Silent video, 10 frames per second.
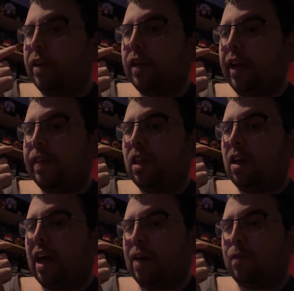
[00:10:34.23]
need
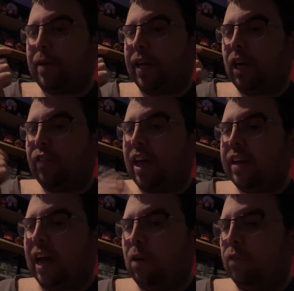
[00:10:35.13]
to have a big enough hen
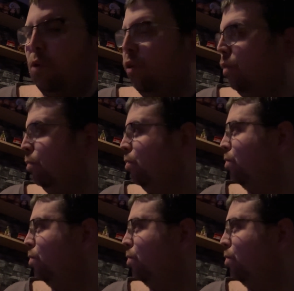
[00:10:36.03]
house for them.